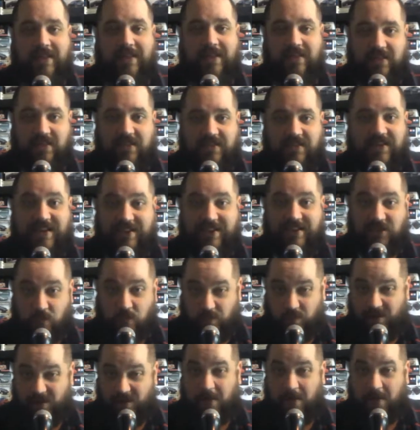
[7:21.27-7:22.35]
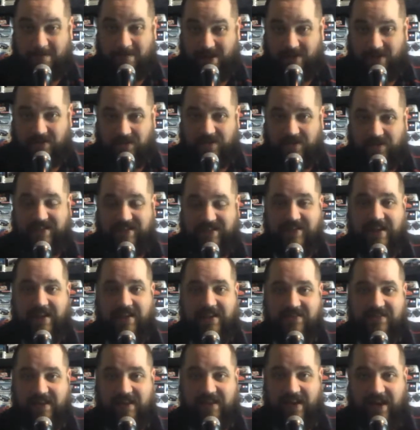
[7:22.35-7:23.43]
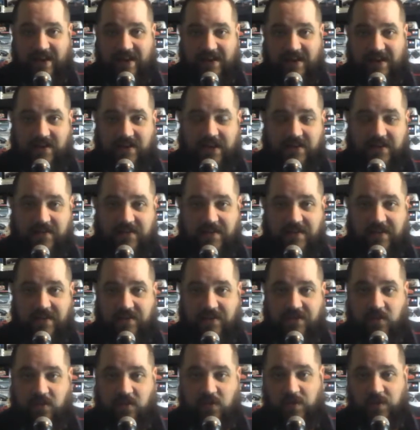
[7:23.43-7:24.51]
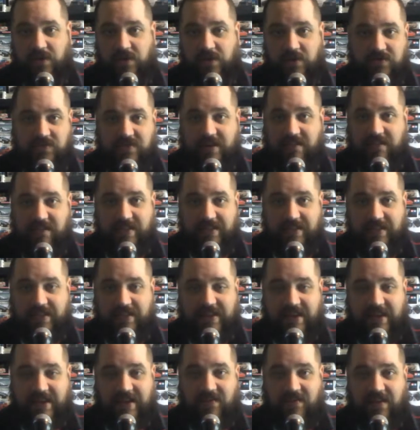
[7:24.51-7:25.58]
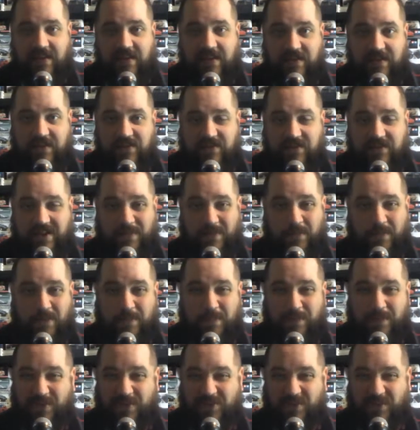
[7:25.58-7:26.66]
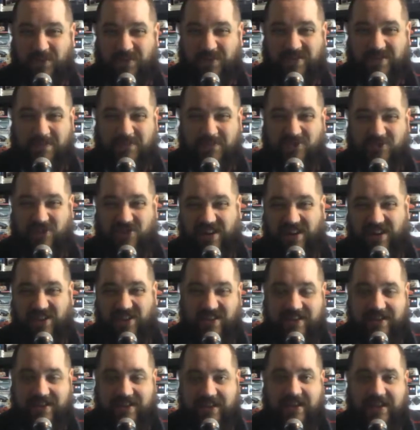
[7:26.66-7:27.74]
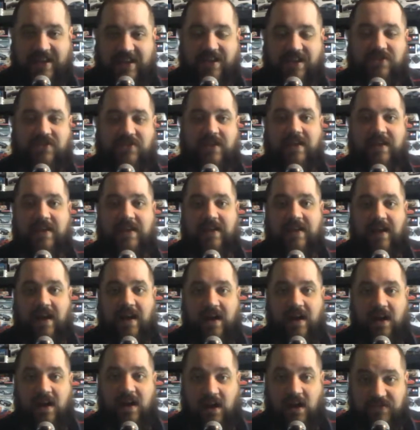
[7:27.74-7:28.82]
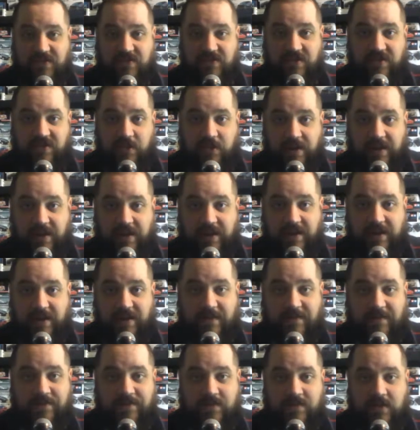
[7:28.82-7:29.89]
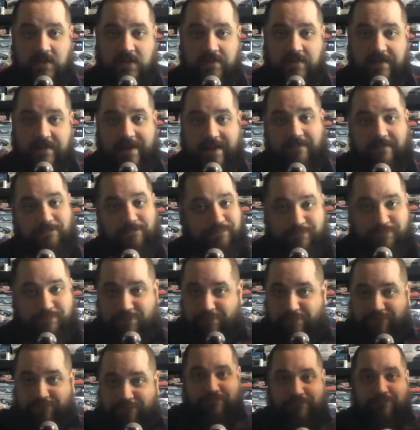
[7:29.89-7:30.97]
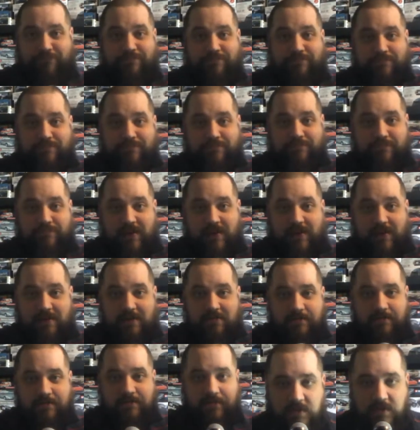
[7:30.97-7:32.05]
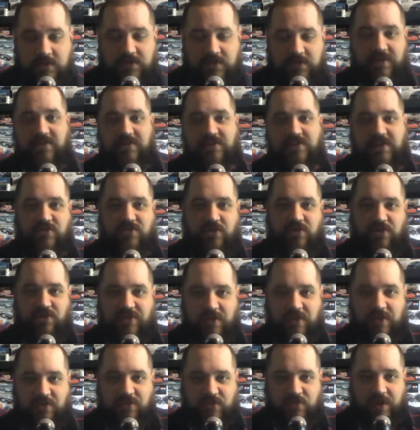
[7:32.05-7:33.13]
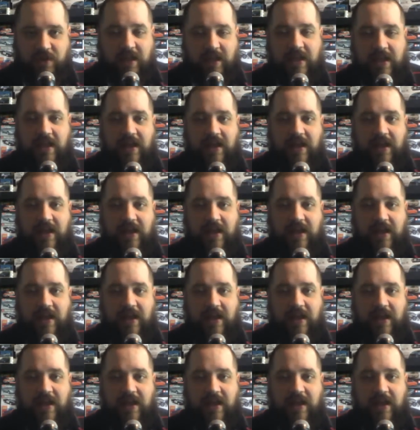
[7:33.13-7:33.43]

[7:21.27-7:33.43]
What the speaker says: To get the real metal intakes and other grills and everything like that, rather than trying to reproduce it with some shoddy-looking decals, obviously the way to go. And we're done. So, see, told you that was quick.